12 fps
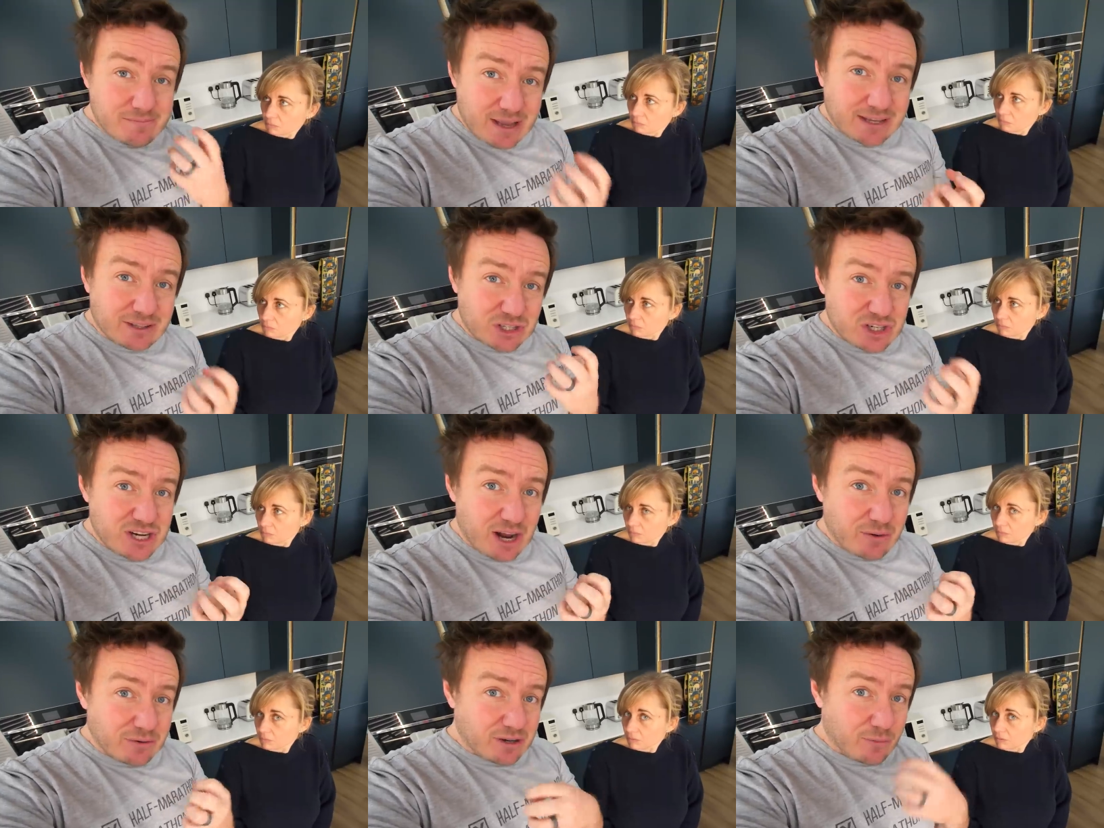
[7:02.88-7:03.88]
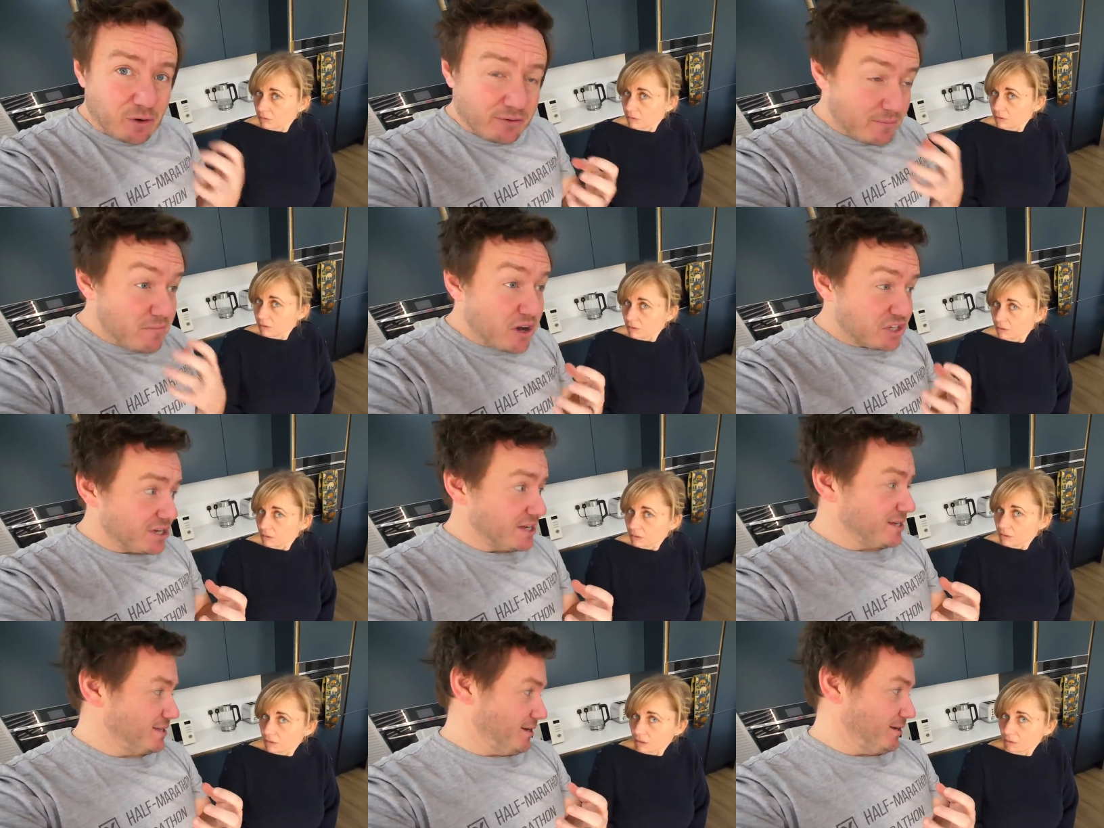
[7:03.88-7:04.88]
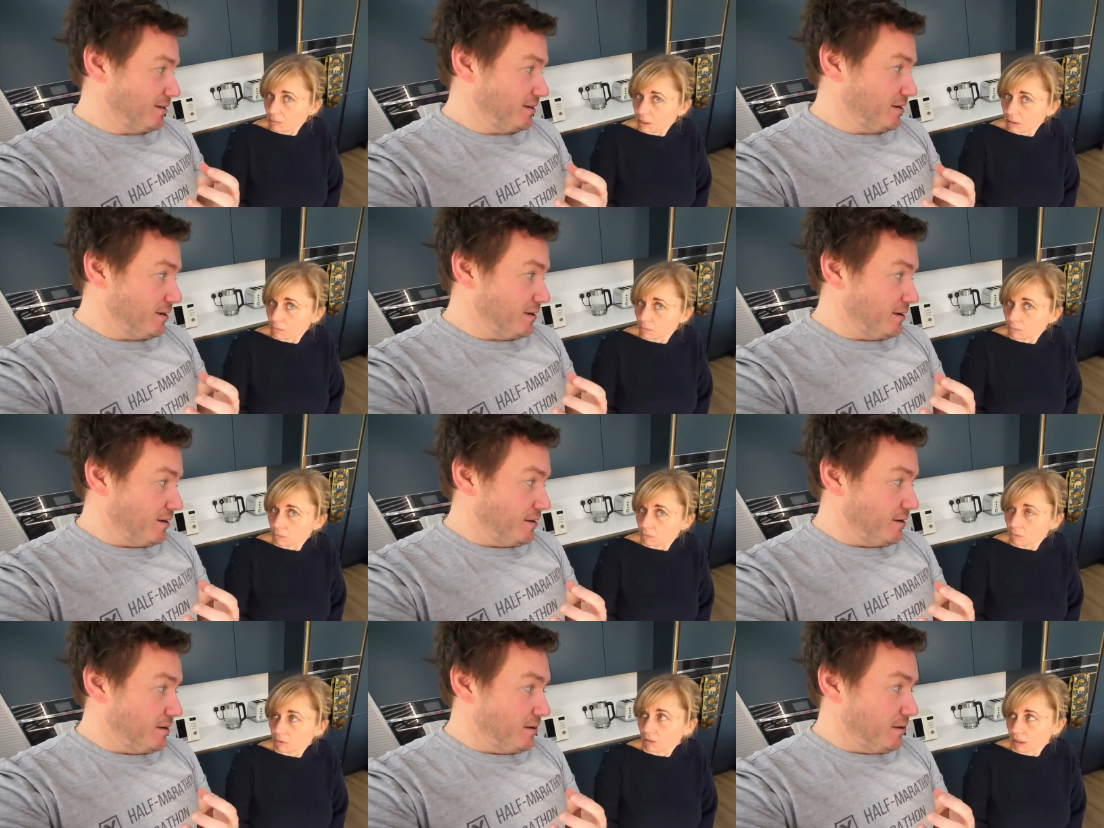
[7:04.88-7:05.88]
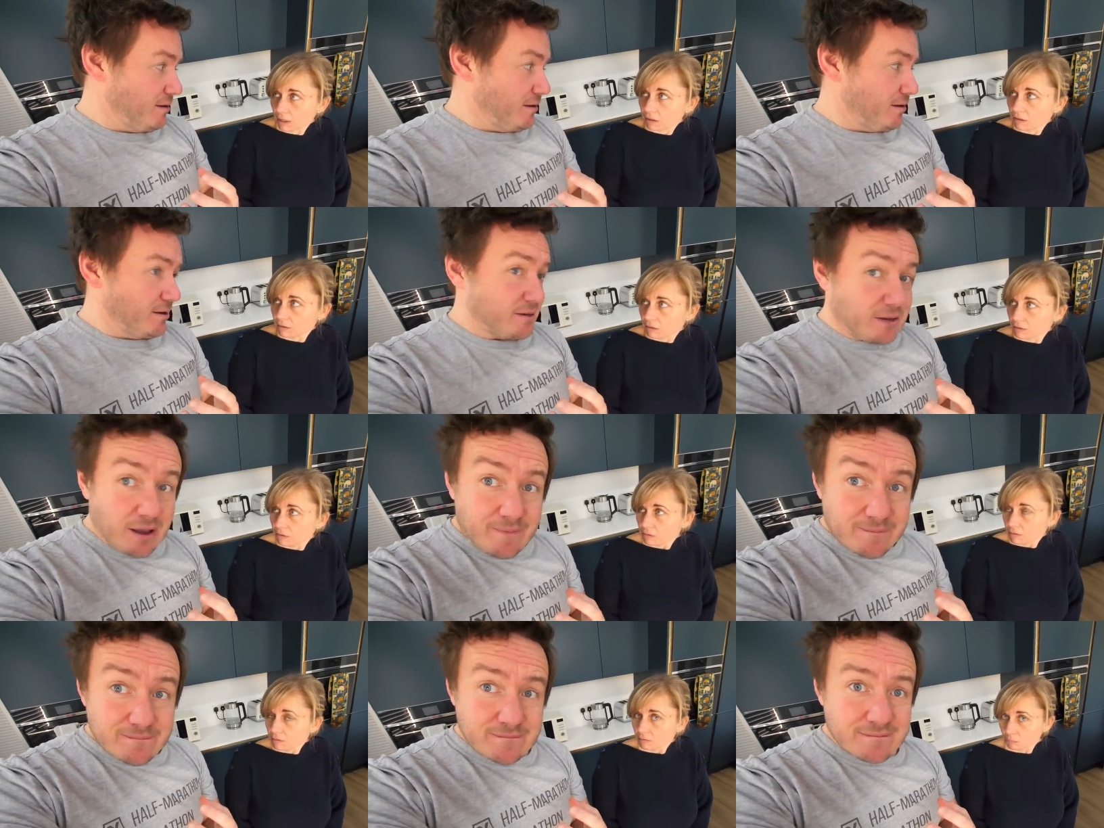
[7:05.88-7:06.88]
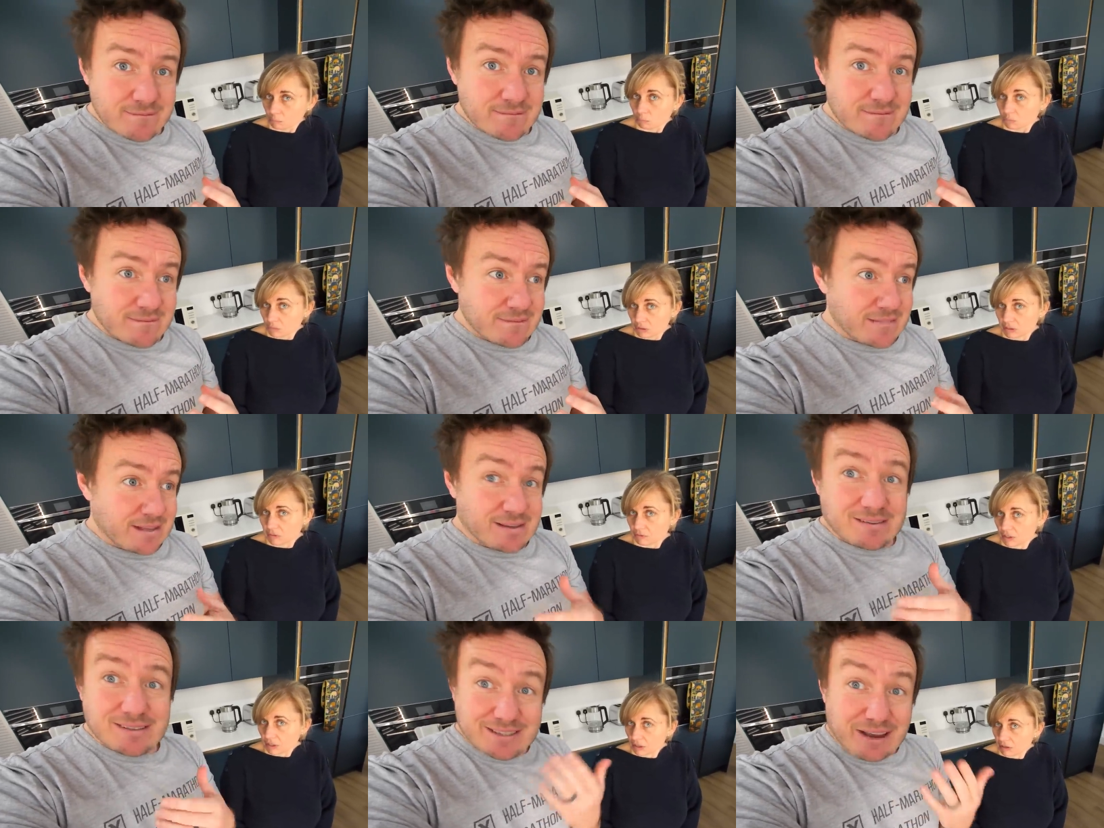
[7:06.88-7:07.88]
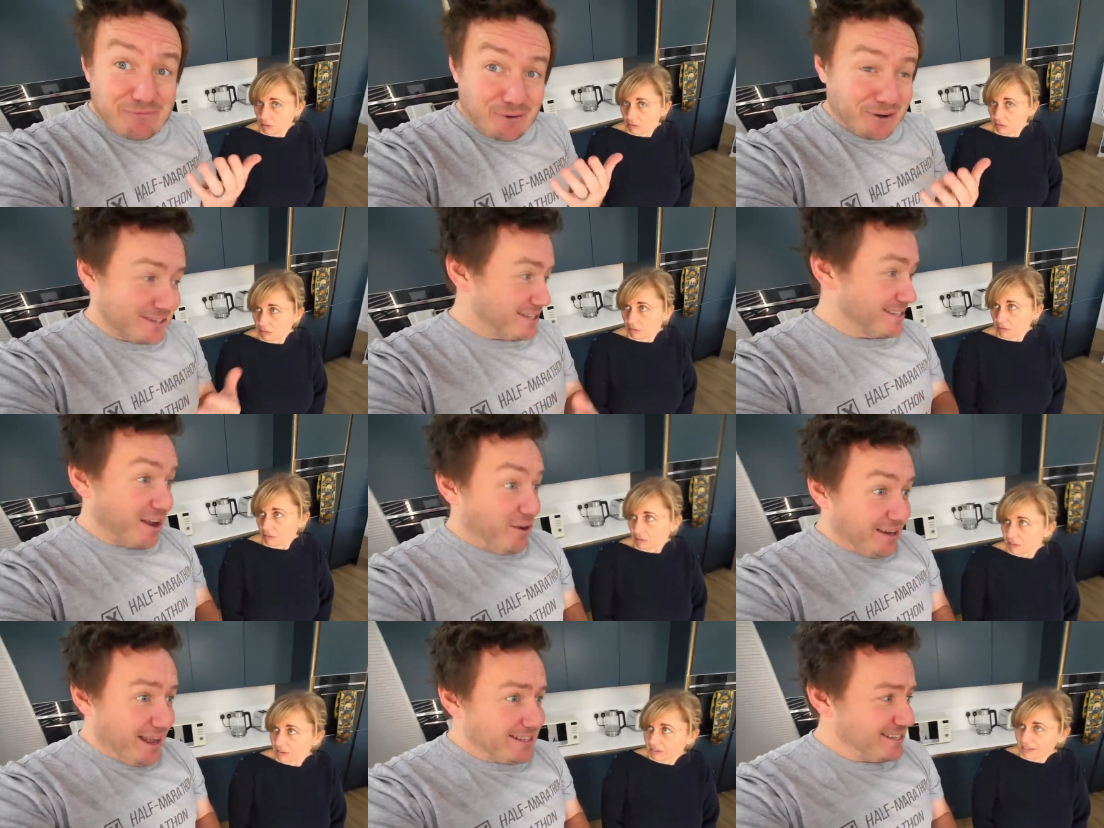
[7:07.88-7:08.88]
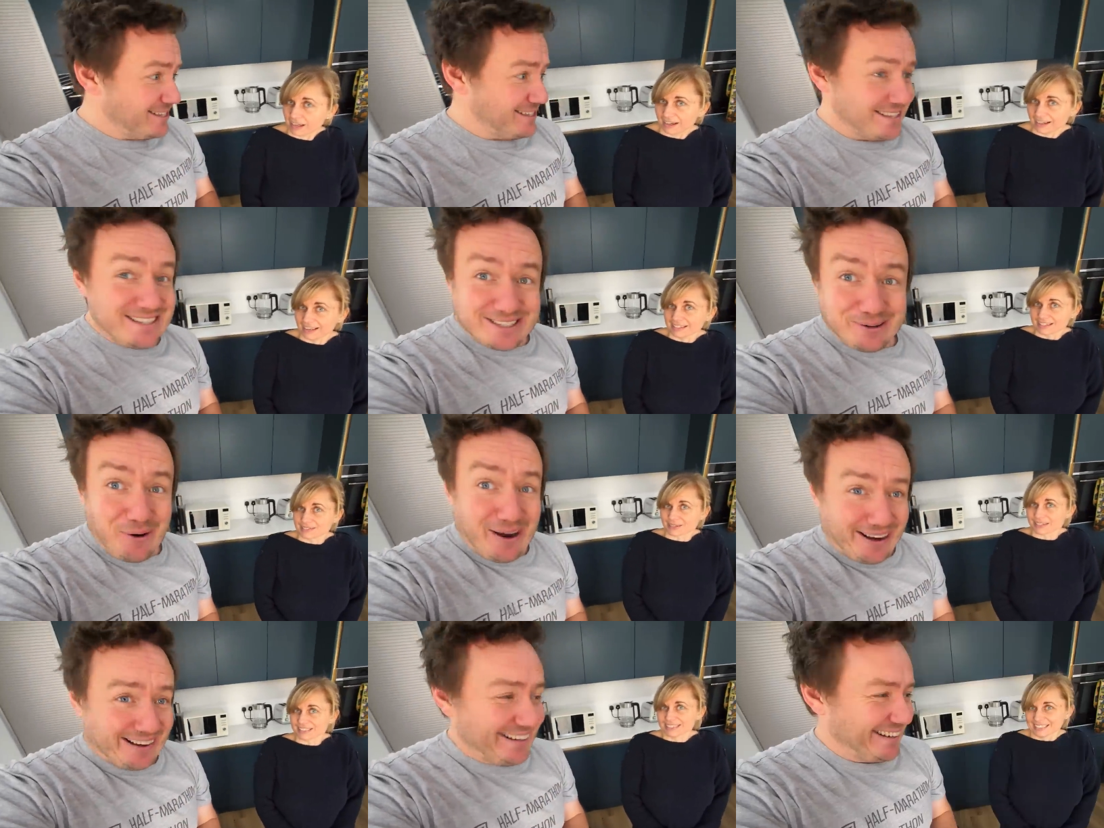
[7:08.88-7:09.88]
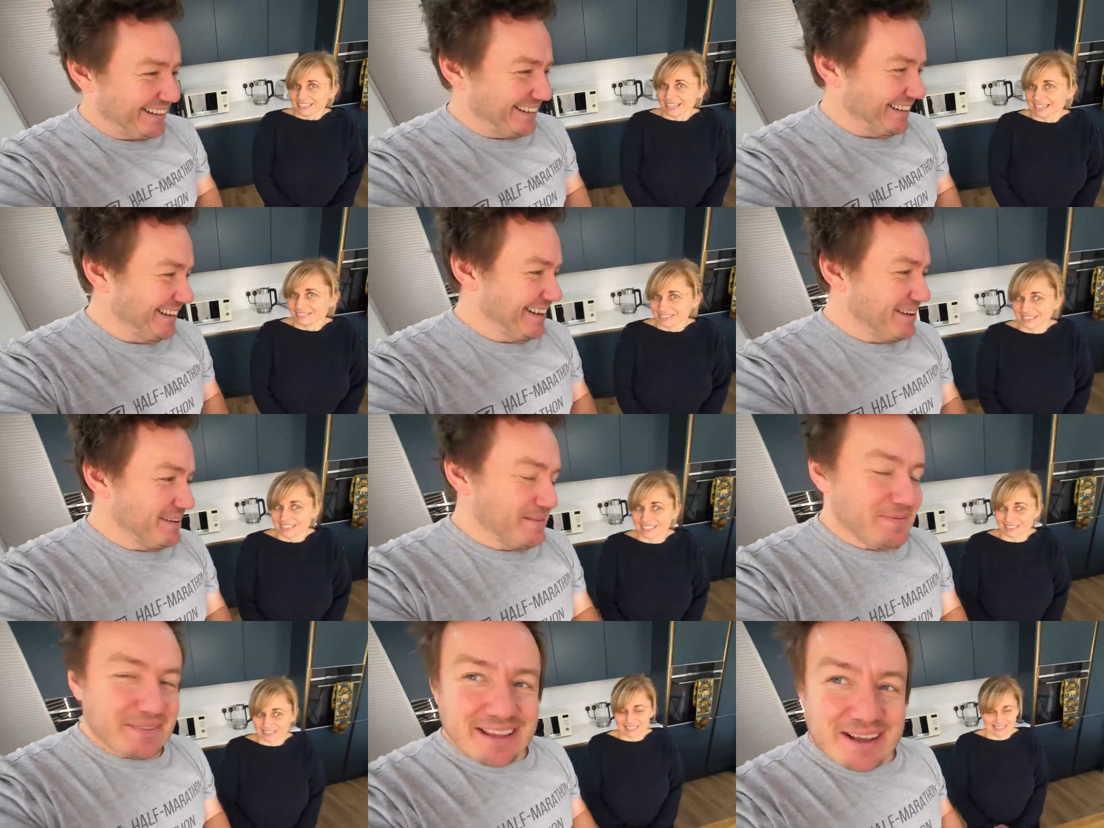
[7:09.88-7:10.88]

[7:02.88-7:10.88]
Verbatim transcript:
Speaker 1: make the shell come off much easier.
Speaker 2: Oh, wow. Okay.
Speaker 1: Yeah?
Speaker 2: Let's give it a
Speaker 1: go. Safe one. She's like, oh yeah, this yeah, is, like is alright.
Speaker 2: Yeah, we'll do this one.